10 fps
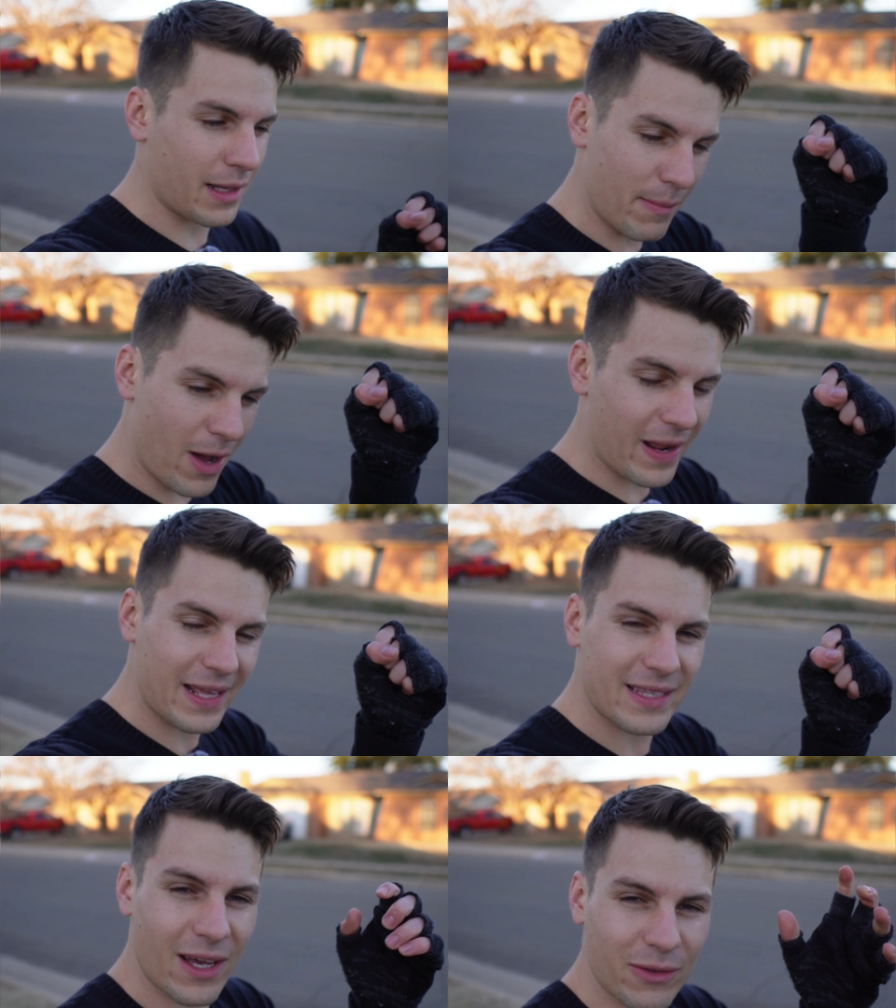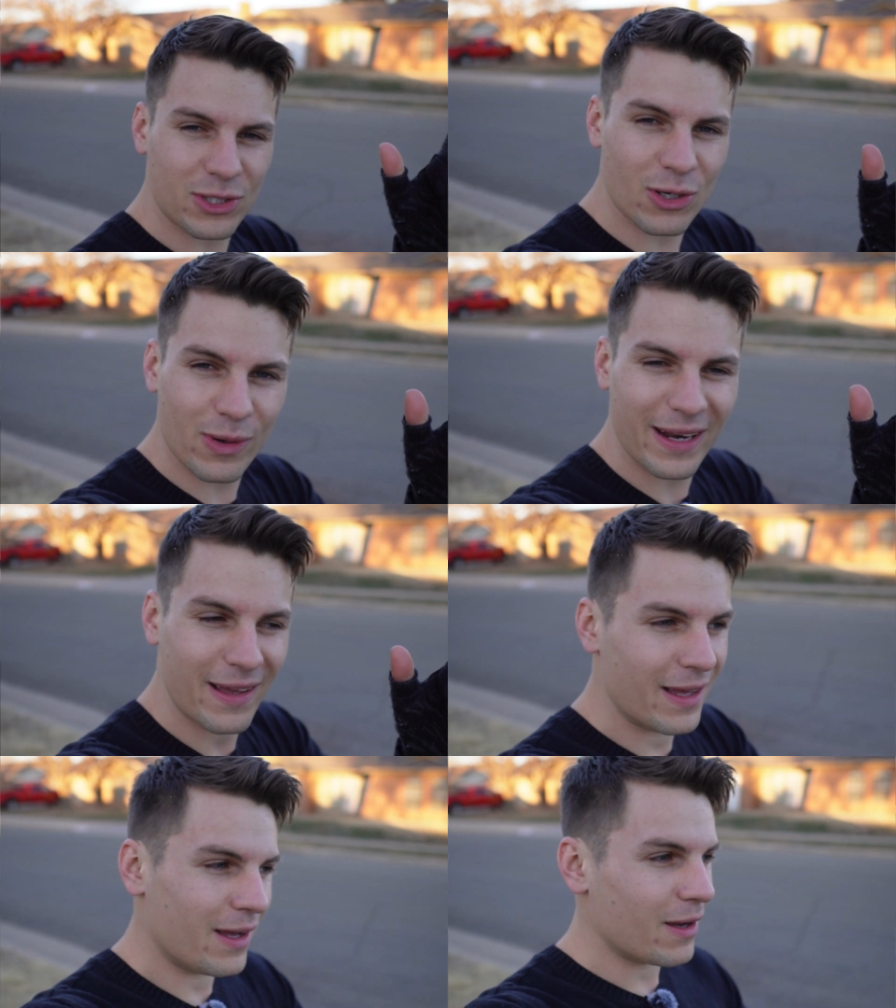Come on, Intel, do
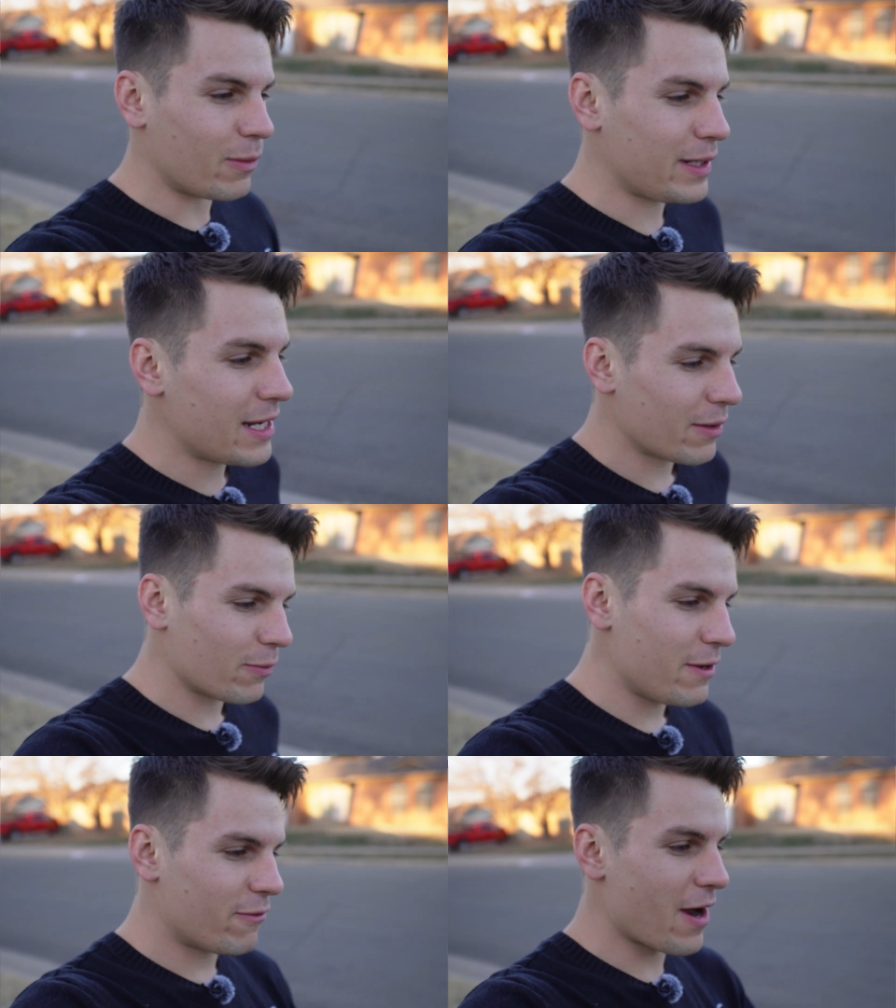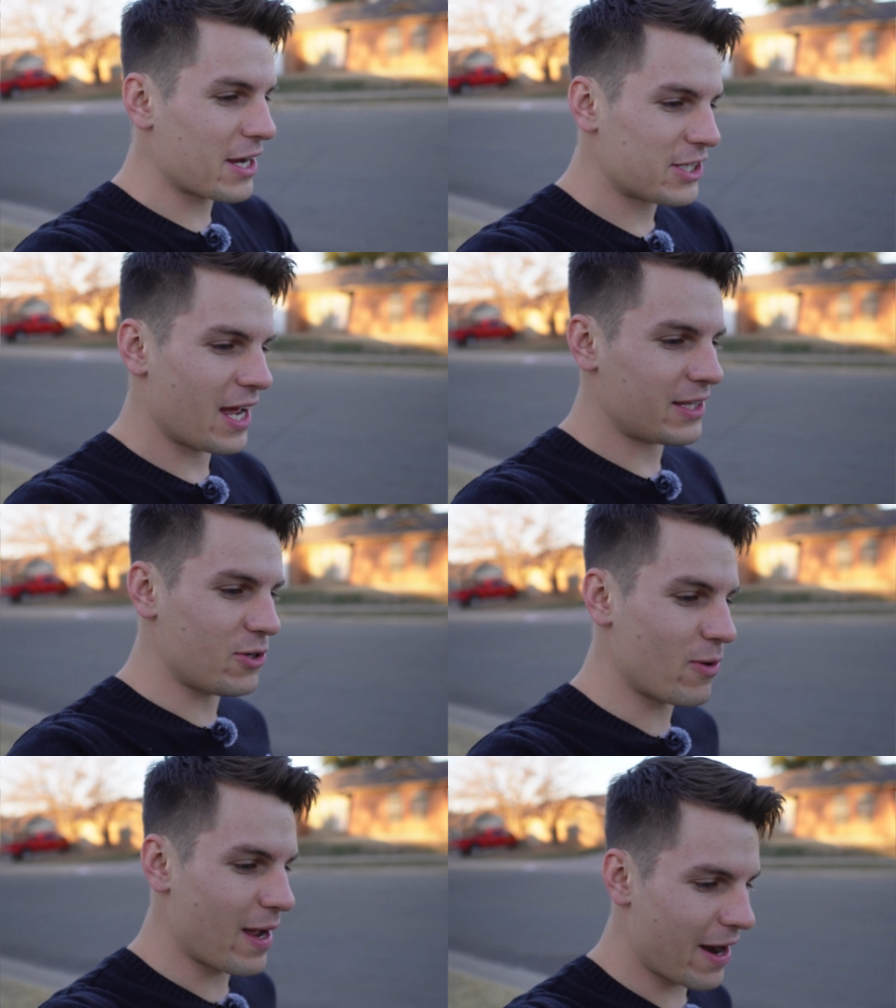it. We need a refresh
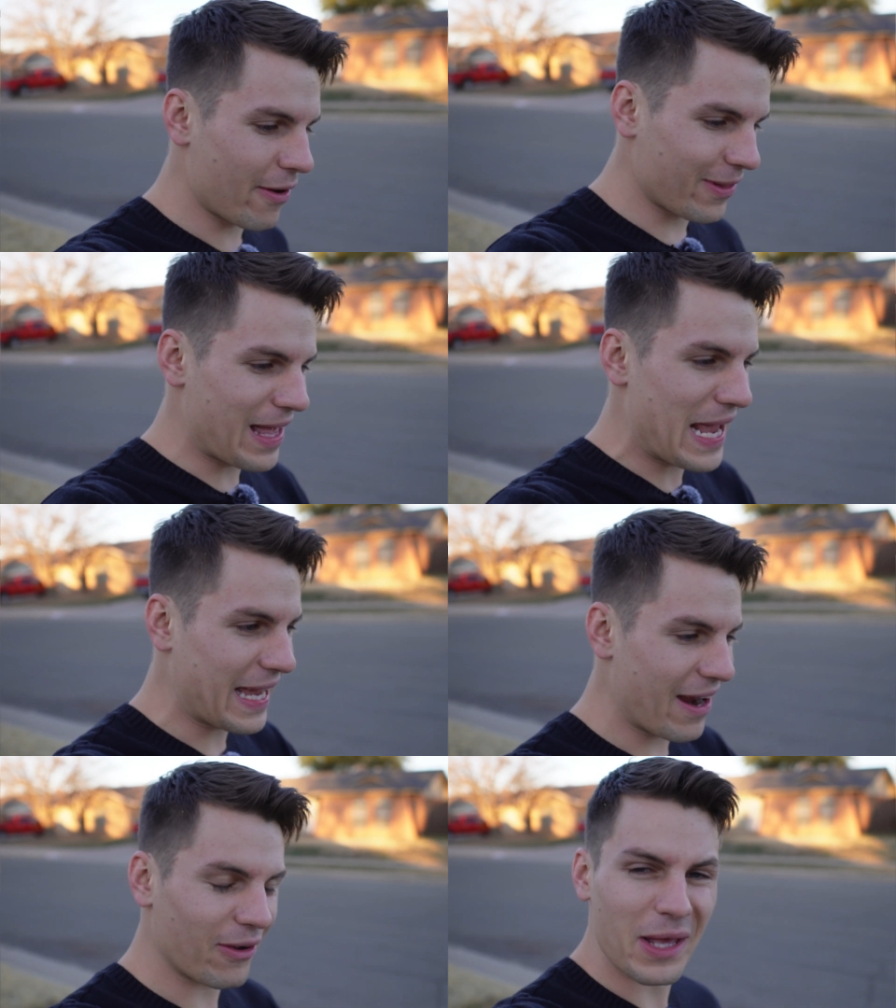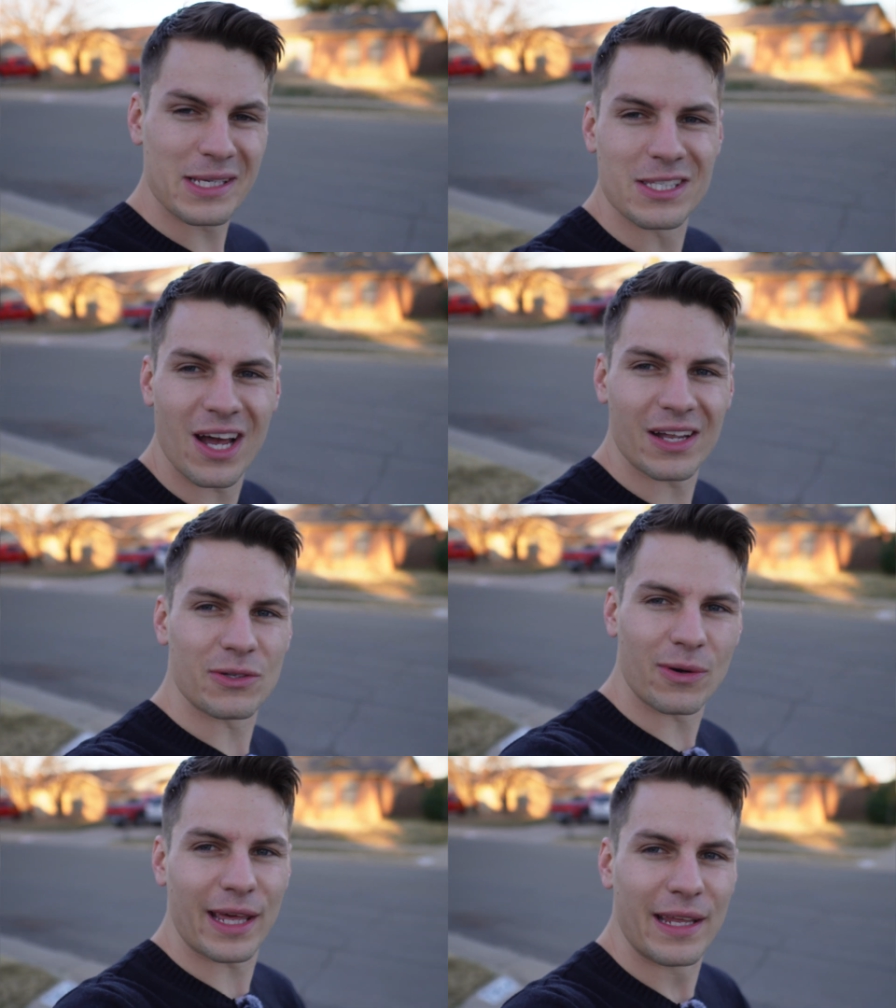to Arrow Lake. Arrow Lake's
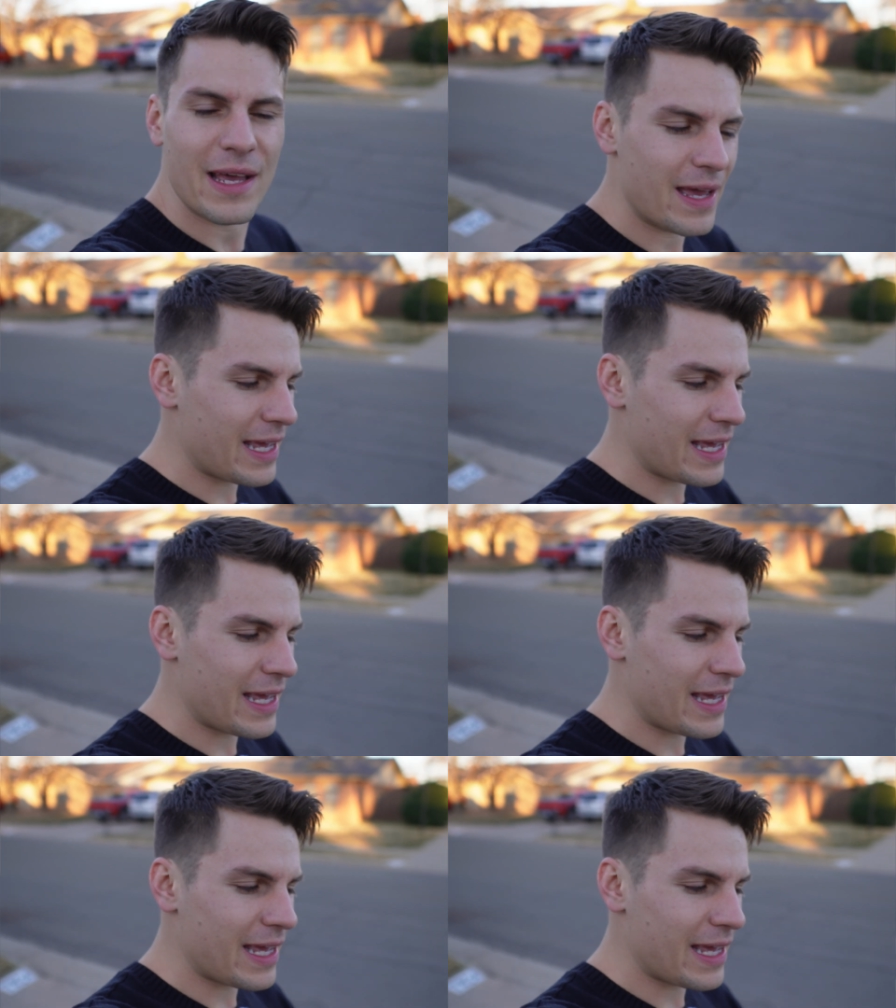not doing it.